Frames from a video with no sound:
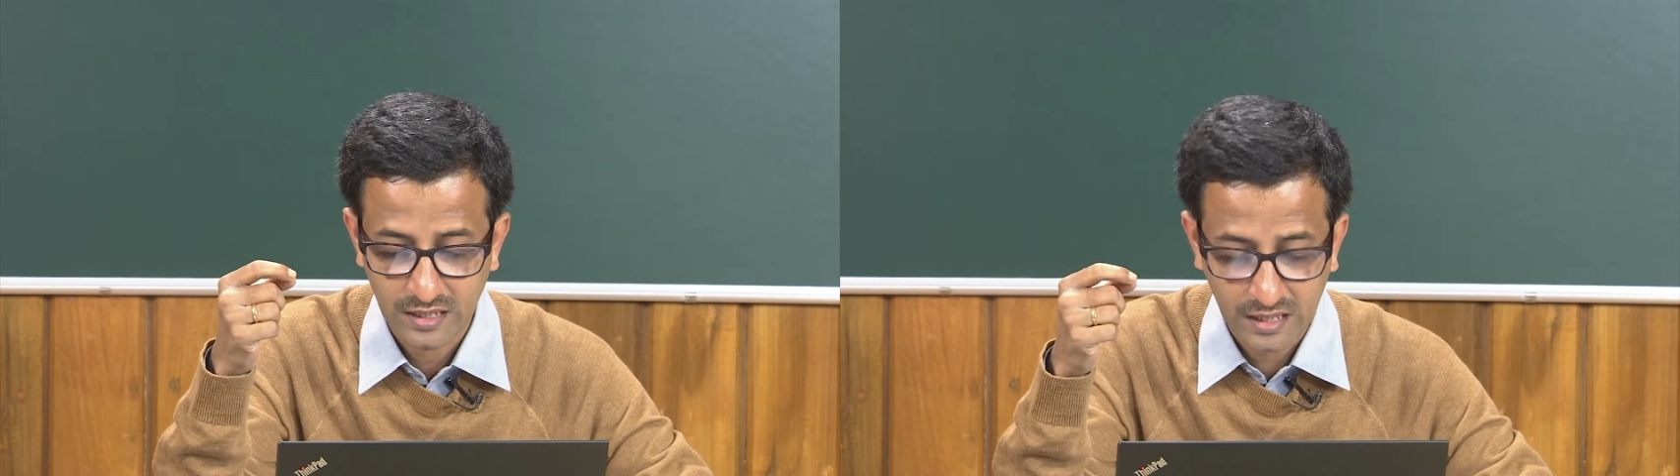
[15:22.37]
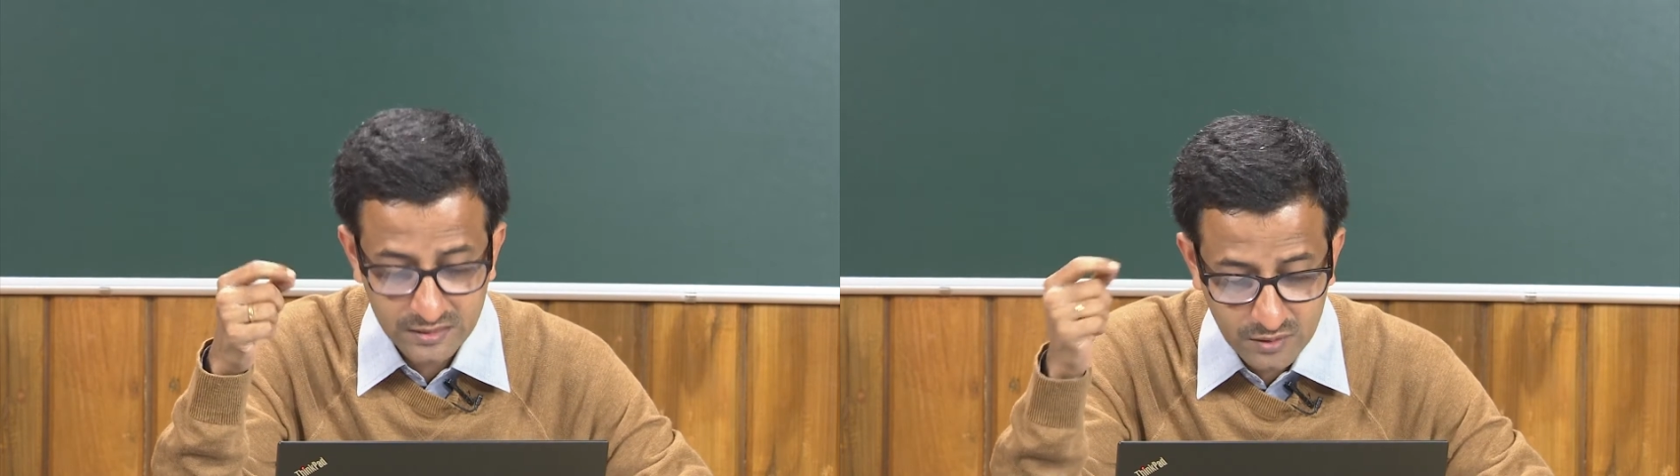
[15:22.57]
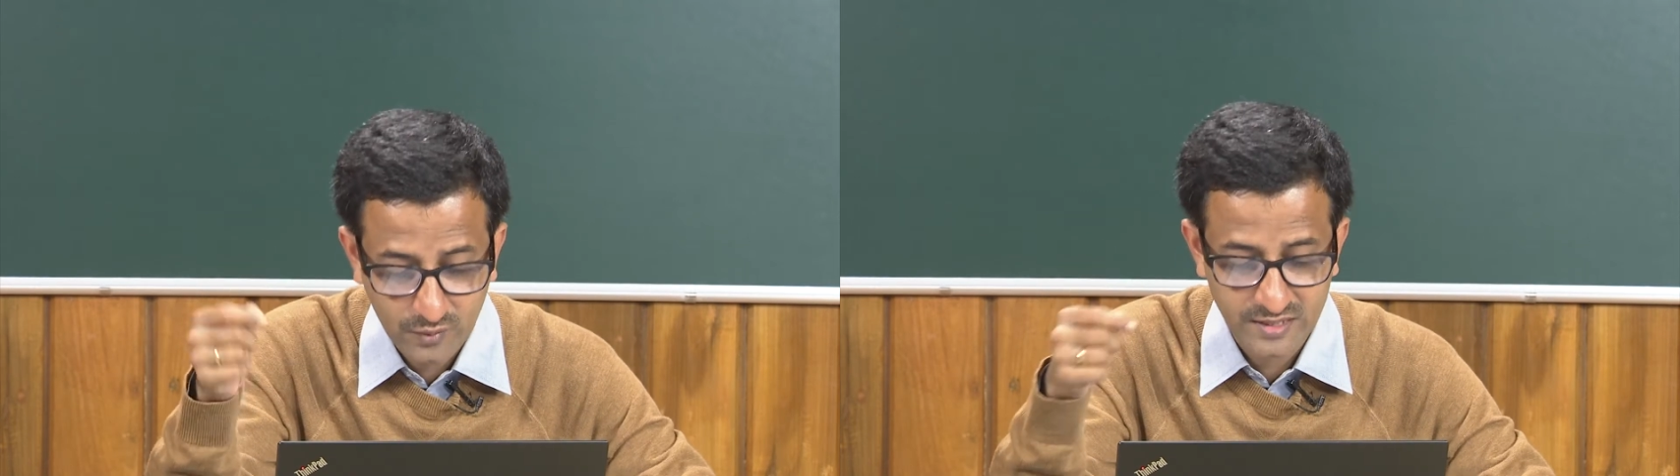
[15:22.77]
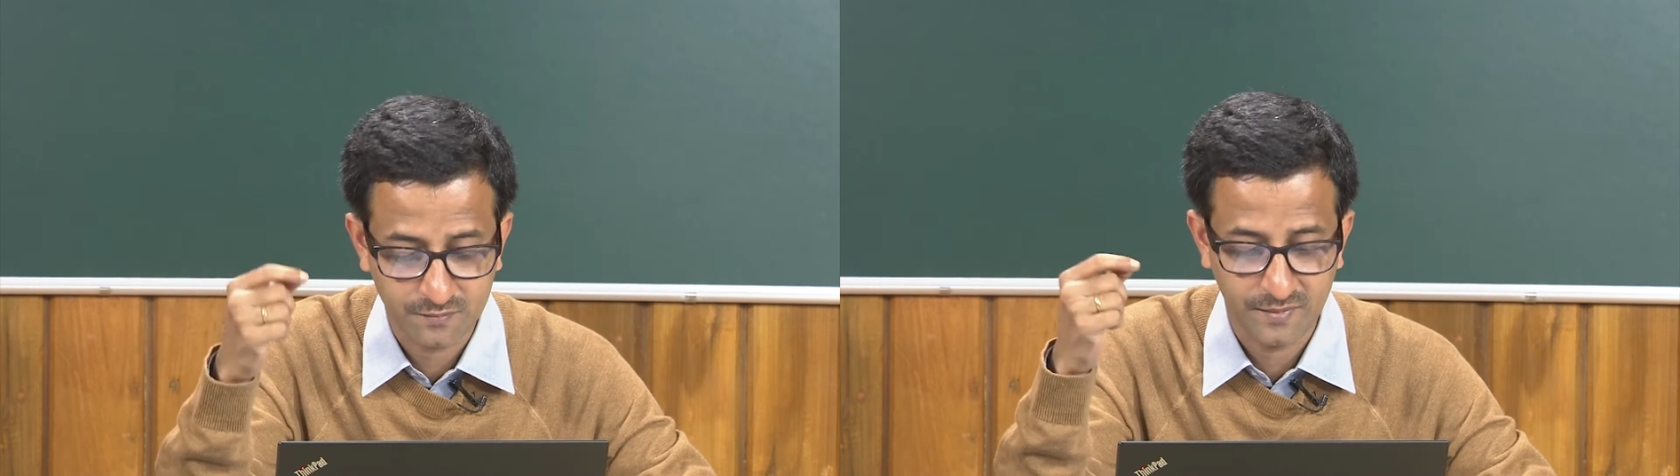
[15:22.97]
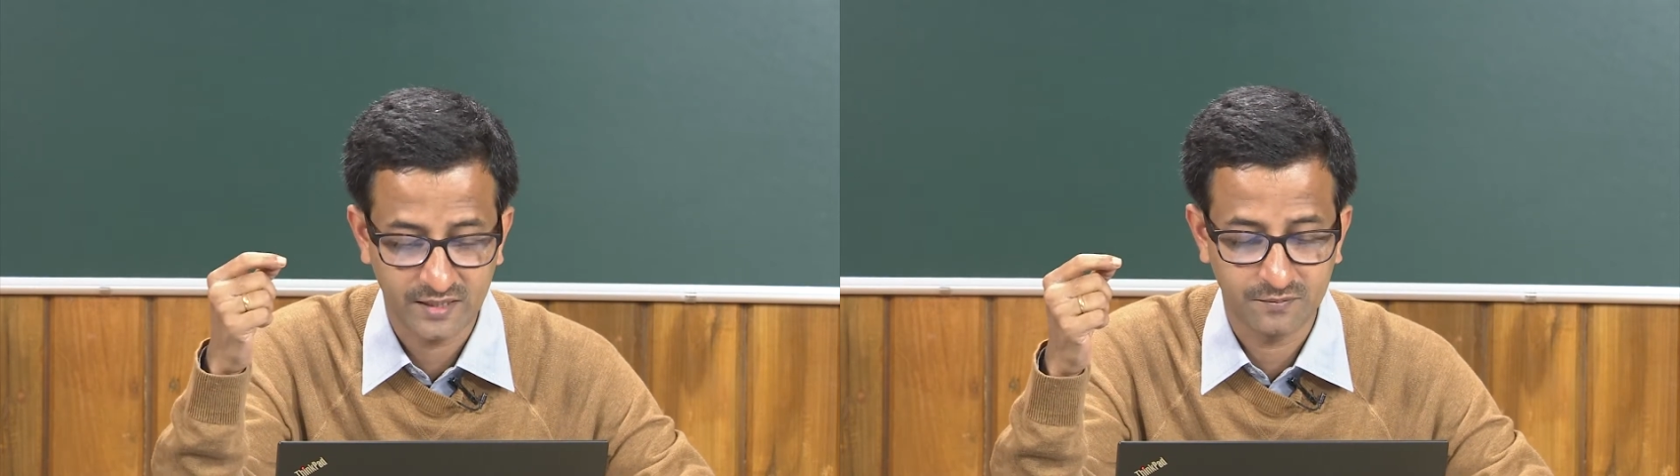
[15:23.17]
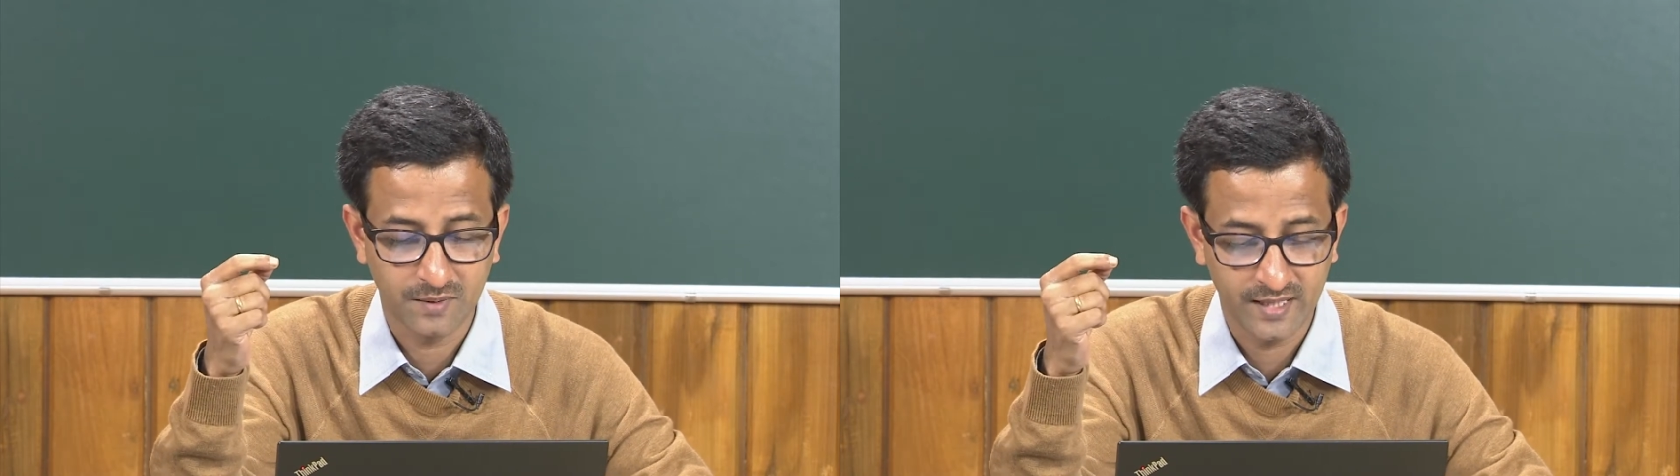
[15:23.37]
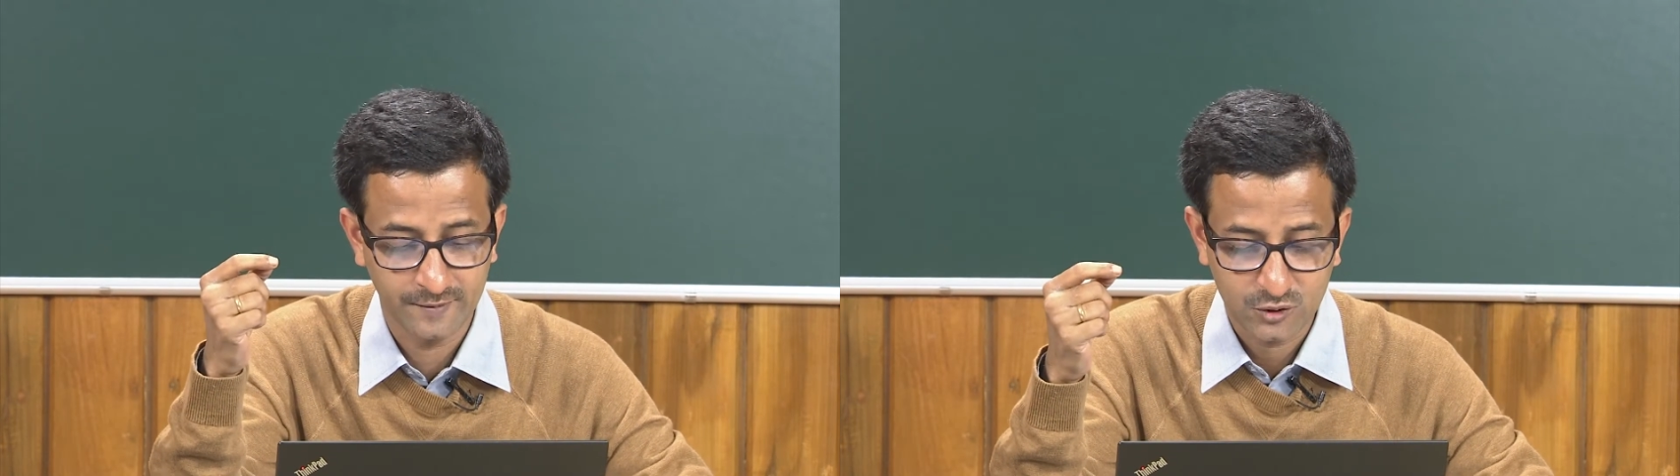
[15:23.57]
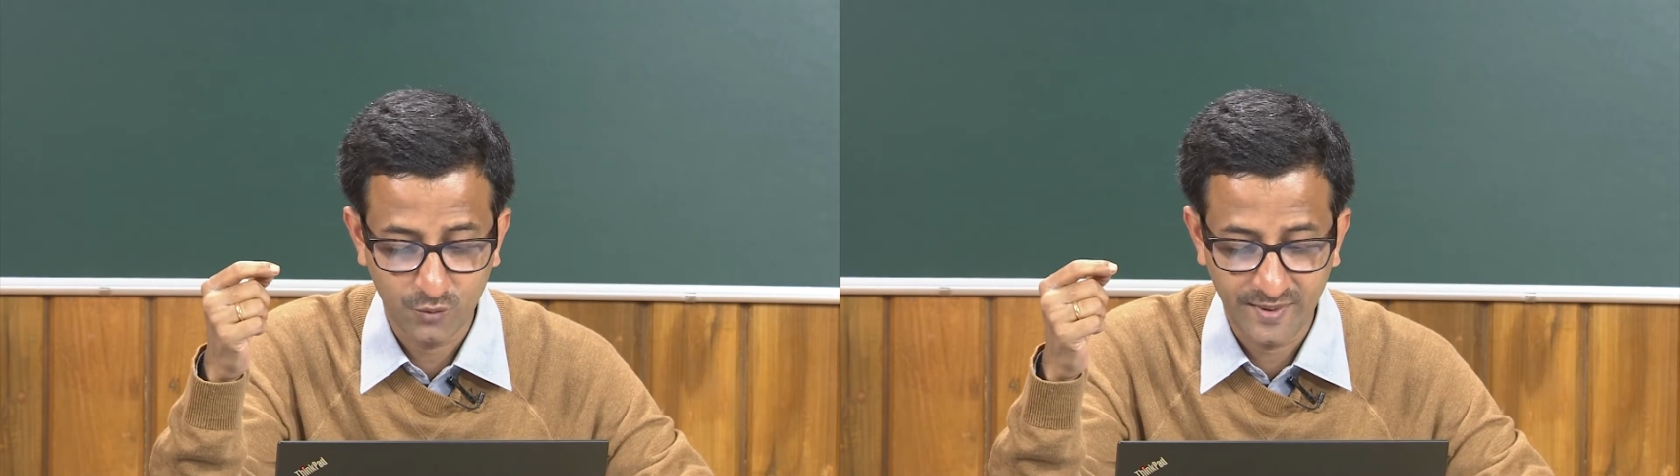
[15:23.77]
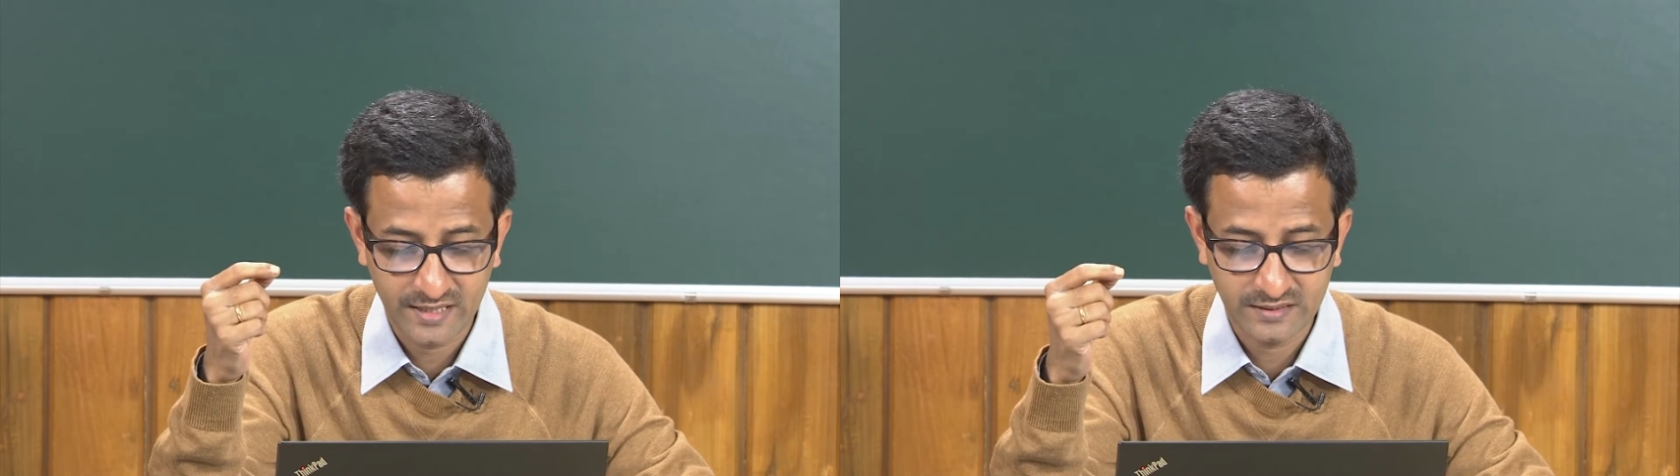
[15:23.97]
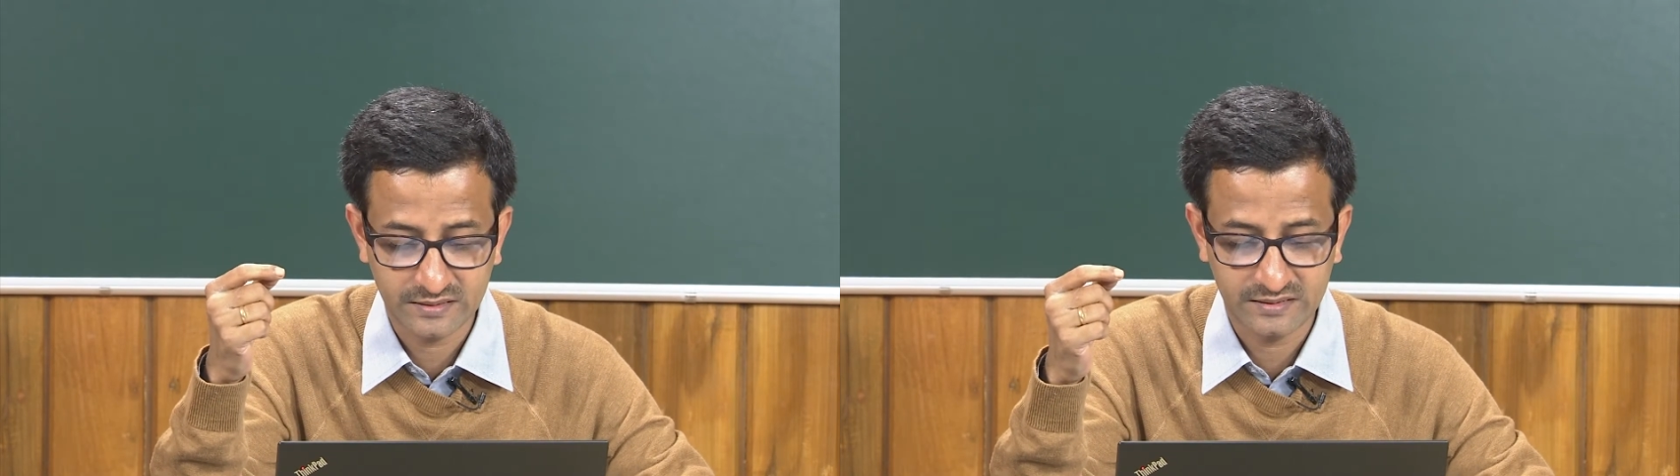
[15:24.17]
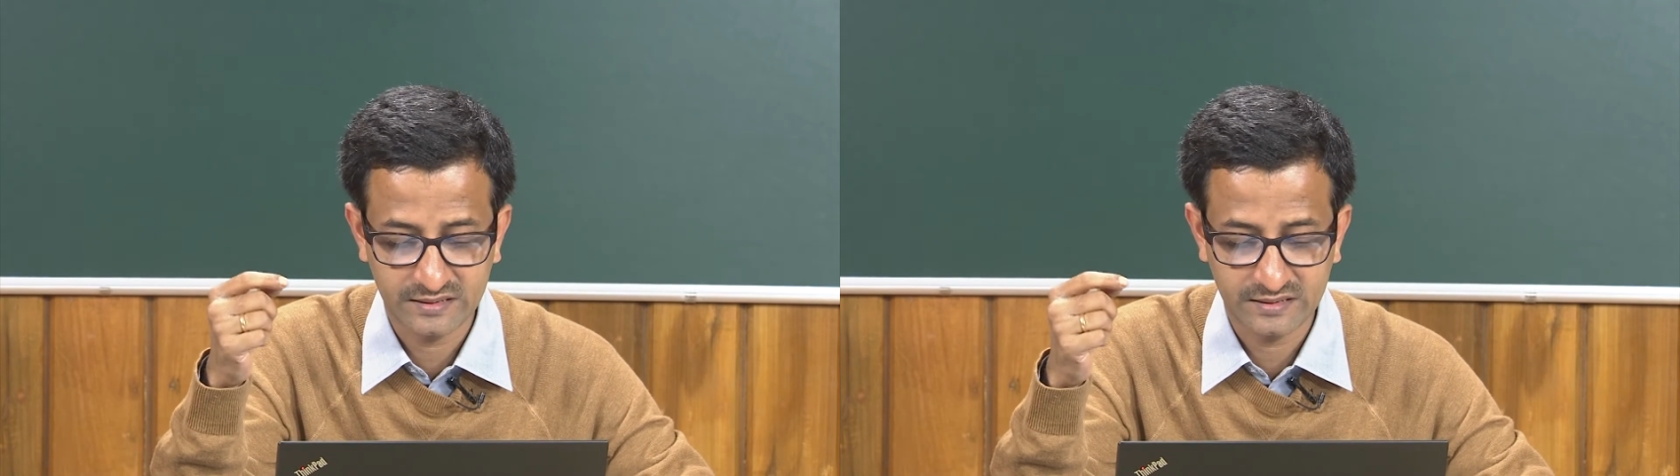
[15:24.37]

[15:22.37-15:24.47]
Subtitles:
otherwise made by human agency.